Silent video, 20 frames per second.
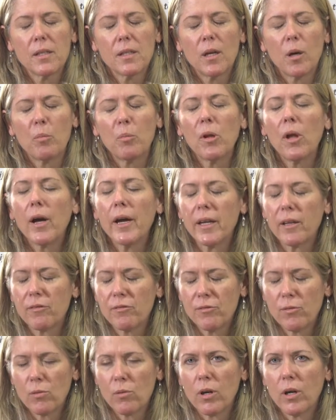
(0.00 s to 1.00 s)
applying
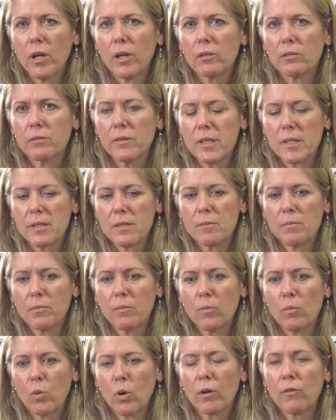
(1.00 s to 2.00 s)
for this
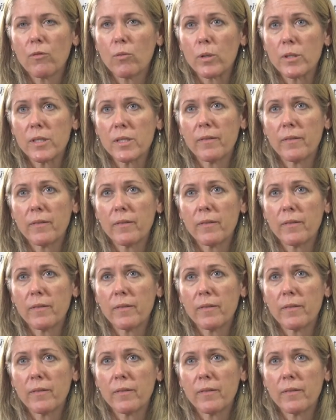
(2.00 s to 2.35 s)
workforce